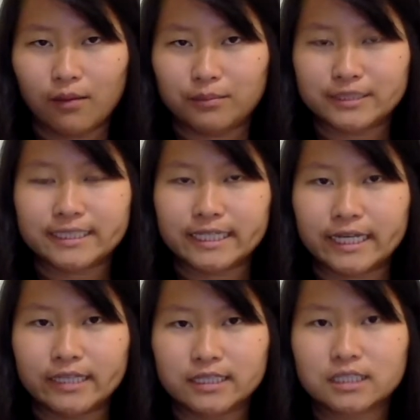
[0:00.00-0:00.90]
seen
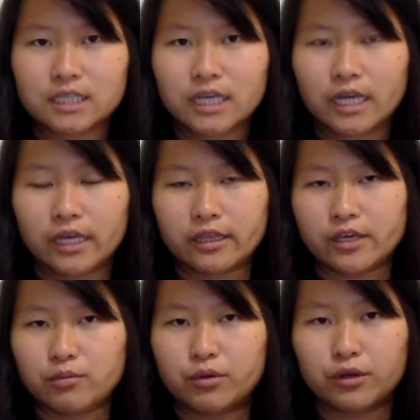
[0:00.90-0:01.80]
it, and that
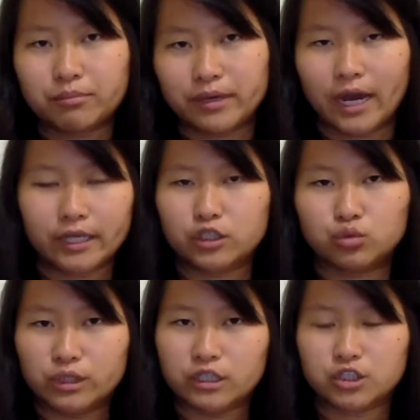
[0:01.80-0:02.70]
you put behind your
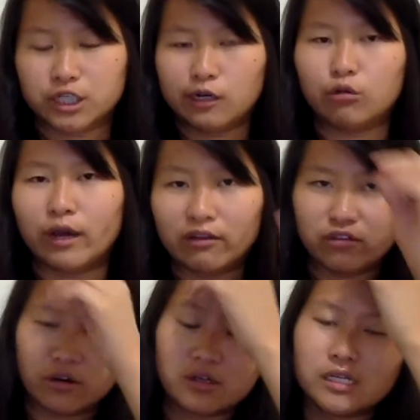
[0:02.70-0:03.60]
wheelchair or
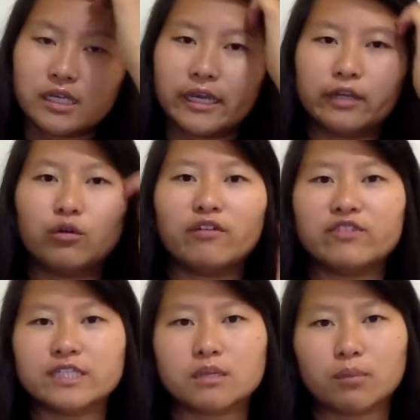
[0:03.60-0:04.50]
wherever, anywhere
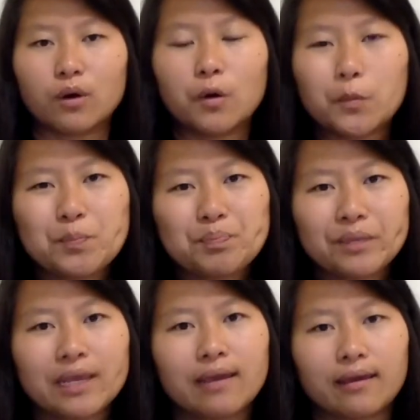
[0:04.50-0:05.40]
visible,
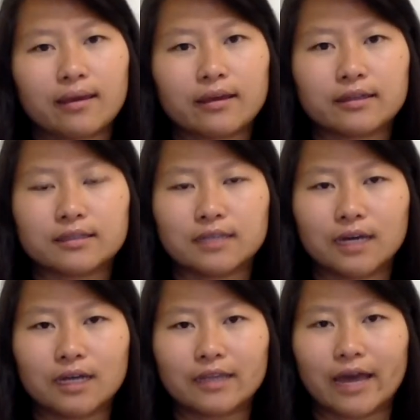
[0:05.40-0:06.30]
and
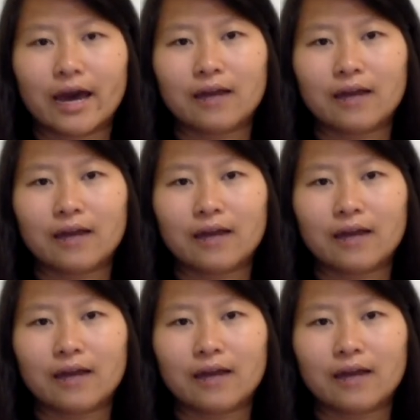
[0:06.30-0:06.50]
that